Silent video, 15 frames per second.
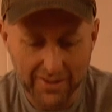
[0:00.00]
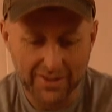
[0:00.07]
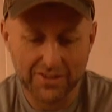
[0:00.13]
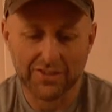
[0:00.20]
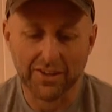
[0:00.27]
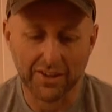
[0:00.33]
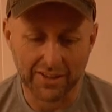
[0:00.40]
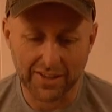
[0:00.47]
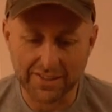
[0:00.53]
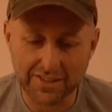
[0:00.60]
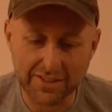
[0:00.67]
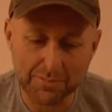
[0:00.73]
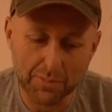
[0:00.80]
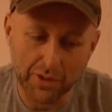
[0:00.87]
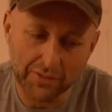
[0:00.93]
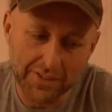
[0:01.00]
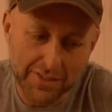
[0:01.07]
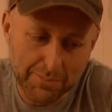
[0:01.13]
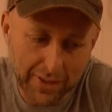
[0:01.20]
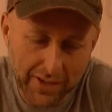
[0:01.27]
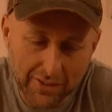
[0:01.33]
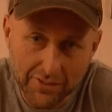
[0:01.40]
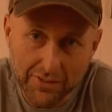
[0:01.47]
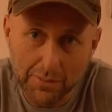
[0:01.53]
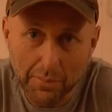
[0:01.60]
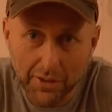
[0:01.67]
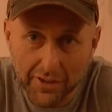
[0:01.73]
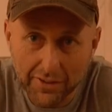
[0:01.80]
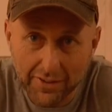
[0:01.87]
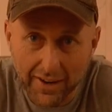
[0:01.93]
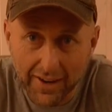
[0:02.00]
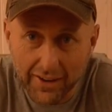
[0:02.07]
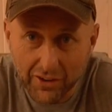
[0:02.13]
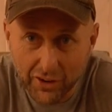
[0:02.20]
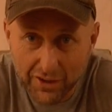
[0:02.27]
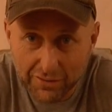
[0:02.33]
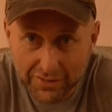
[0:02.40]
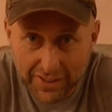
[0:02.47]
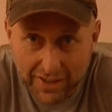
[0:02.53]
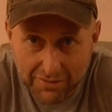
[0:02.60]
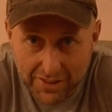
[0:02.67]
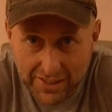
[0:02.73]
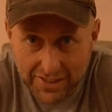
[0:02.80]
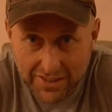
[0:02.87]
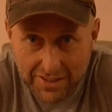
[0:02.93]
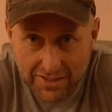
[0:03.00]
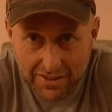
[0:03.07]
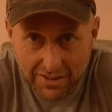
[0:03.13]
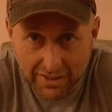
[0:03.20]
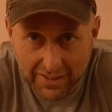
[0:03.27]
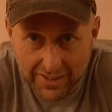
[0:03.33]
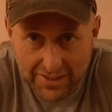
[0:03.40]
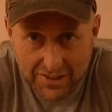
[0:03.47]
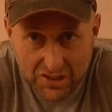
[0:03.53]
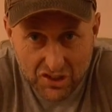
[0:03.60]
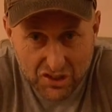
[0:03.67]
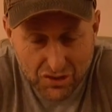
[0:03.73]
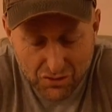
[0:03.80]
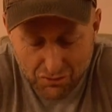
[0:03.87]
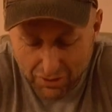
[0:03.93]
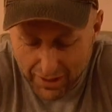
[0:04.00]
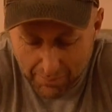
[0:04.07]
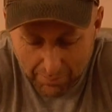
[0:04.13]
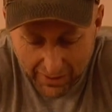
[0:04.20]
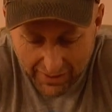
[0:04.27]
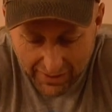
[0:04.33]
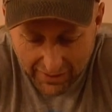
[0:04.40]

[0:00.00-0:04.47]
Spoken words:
So let's just bolt this back on the bow, and hopefully everything just lines straight back